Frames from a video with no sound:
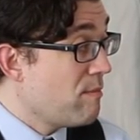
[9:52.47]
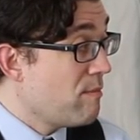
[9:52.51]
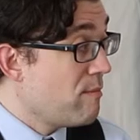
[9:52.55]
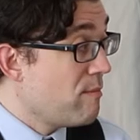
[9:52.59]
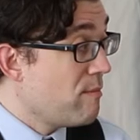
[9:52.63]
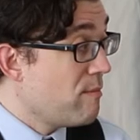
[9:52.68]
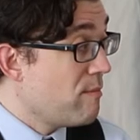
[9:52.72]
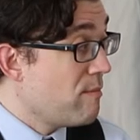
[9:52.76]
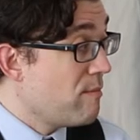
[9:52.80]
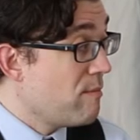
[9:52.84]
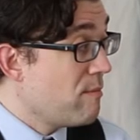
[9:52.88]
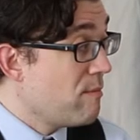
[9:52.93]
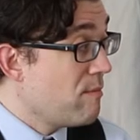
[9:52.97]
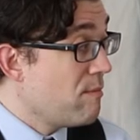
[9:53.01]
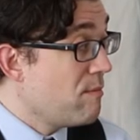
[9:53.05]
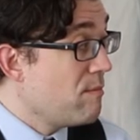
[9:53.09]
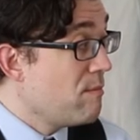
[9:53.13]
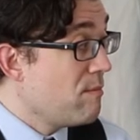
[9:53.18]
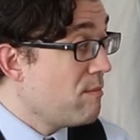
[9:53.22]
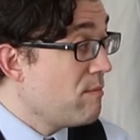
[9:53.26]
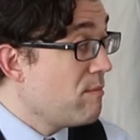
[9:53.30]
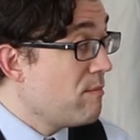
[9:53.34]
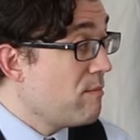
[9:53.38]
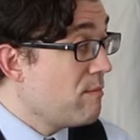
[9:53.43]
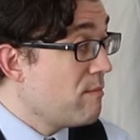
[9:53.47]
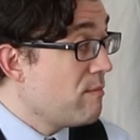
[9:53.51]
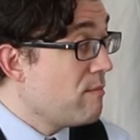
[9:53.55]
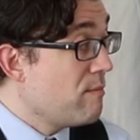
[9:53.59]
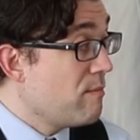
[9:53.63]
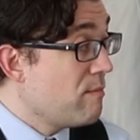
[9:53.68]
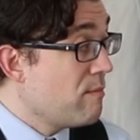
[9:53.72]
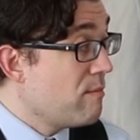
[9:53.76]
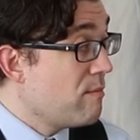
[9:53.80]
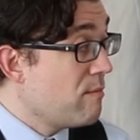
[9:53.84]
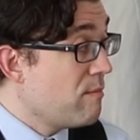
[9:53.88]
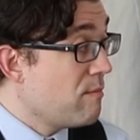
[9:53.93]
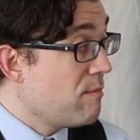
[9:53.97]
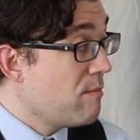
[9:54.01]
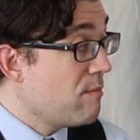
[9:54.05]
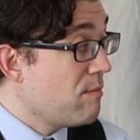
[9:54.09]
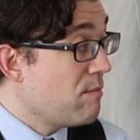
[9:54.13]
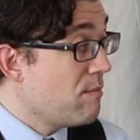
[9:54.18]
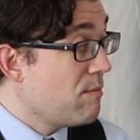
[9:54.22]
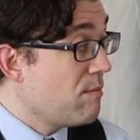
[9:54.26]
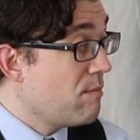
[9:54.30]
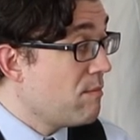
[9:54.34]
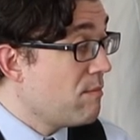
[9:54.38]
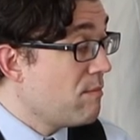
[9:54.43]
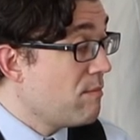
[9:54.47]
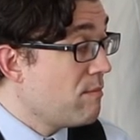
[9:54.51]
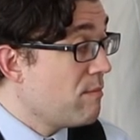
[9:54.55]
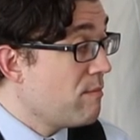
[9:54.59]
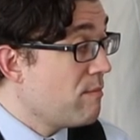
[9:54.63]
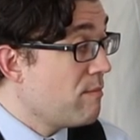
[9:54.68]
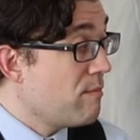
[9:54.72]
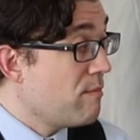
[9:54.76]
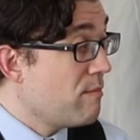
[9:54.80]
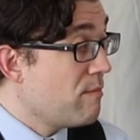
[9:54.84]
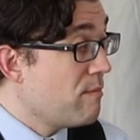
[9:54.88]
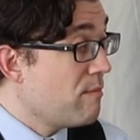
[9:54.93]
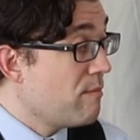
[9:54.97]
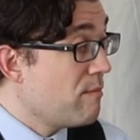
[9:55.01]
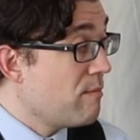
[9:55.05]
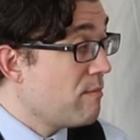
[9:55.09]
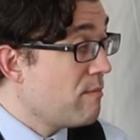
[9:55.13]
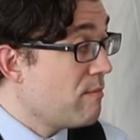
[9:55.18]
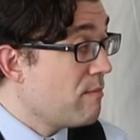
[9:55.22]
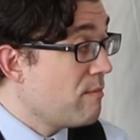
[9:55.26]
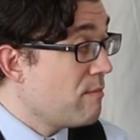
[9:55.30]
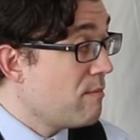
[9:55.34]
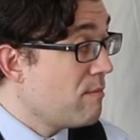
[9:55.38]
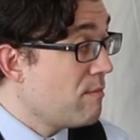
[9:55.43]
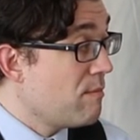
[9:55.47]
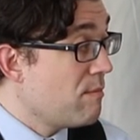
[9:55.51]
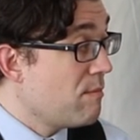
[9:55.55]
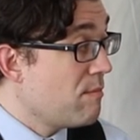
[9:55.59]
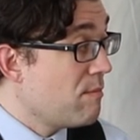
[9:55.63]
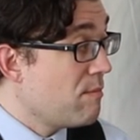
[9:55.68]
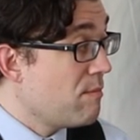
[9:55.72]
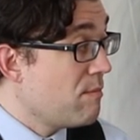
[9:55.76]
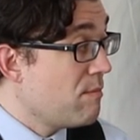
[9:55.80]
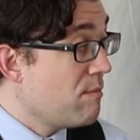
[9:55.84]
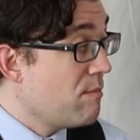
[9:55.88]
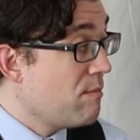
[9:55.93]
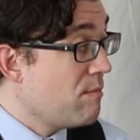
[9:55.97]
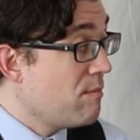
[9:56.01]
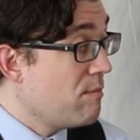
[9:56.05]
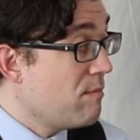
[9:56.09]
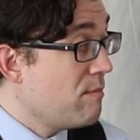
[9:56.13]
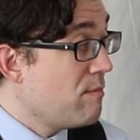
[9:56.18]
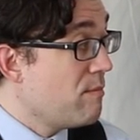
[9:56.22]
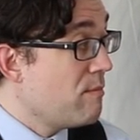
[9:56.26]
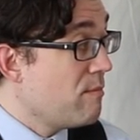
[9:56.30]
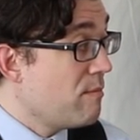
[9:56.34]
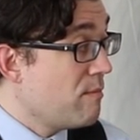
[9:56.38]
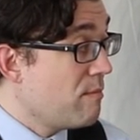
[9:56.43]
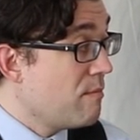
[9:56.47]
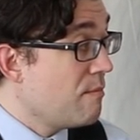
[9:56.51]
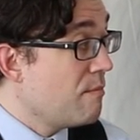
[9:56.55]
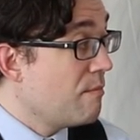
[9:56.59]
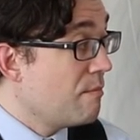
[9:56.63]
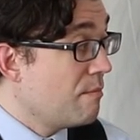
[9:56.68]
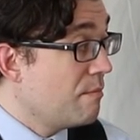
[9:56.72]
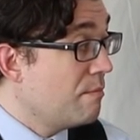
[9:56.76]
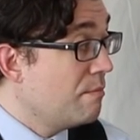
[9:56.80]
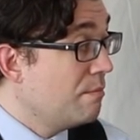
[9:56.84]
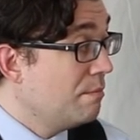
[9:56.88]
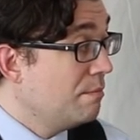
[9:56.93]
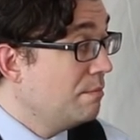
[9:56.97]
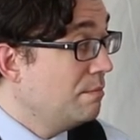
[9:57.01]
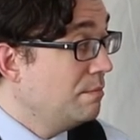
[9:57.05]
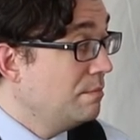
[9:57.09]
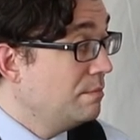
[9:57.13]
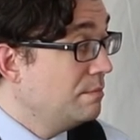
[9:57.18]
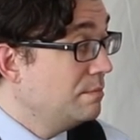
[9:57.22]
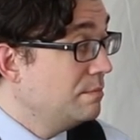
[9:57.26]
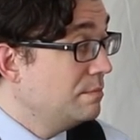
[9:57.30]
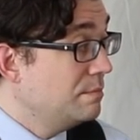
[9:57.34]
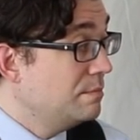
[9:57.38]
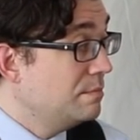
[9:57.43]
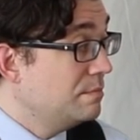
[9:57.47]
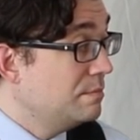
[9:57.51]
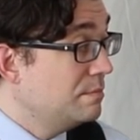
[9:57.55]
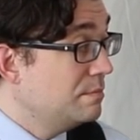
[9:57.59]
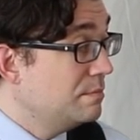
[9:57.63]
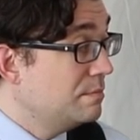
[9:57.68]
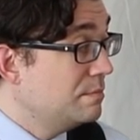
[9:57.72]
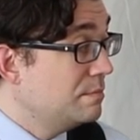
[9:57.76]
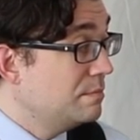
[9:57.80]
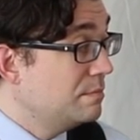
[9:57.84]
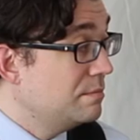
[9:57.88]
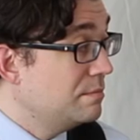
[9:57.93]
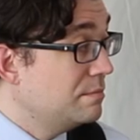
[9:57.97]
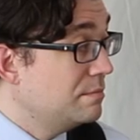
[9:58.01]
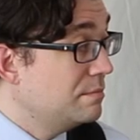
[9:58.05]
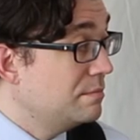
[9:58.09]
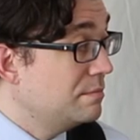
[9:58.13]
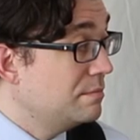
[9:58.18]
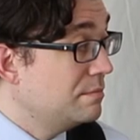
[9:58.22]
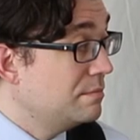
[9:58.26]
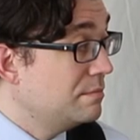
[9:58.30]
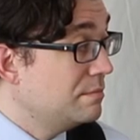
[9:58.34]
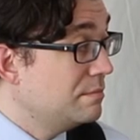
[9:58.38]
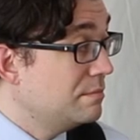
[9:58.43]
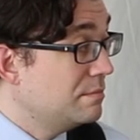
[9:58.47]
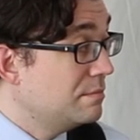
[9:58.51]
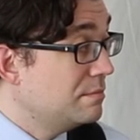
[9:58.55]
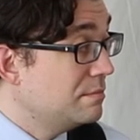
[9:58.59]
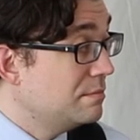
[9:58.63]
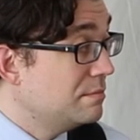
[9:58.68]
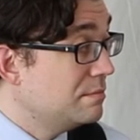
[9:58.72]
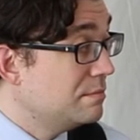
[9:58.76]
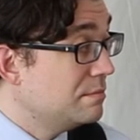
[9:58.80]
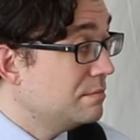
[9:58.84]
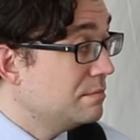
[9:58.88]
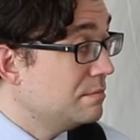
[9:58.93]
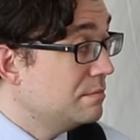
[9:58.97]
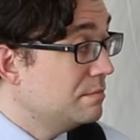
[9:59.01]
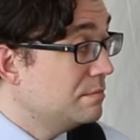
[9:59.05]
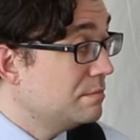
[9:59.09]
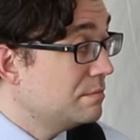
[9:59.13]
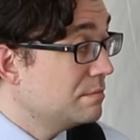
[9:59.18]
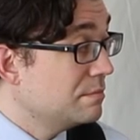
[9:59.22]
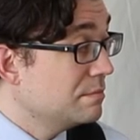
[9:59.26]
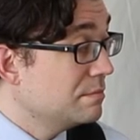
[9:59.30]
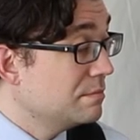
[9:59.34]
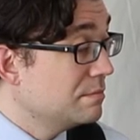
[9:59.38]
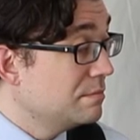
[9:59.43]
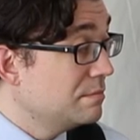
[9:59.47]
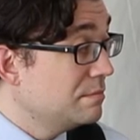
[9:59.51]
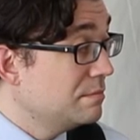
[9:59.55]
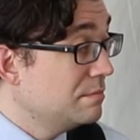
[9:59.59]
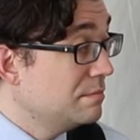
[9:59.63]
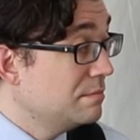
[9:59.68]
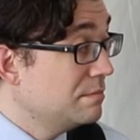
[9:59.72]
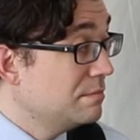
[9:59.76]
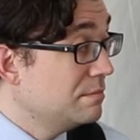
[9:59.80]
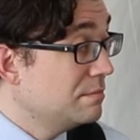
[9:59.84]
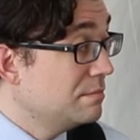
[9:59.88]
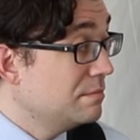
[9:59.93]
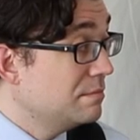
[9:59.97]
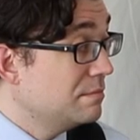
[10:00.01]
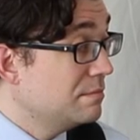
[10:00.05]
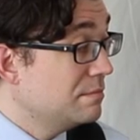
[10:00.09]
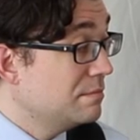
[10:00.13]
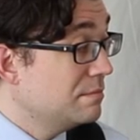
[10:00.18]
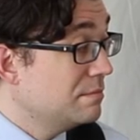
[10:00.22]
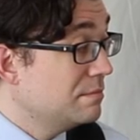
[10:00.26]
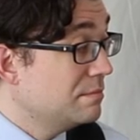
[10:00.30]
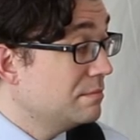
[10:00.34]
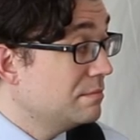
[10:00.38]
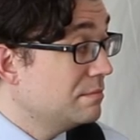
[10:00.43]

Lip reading: No words are spoken by the person on screen.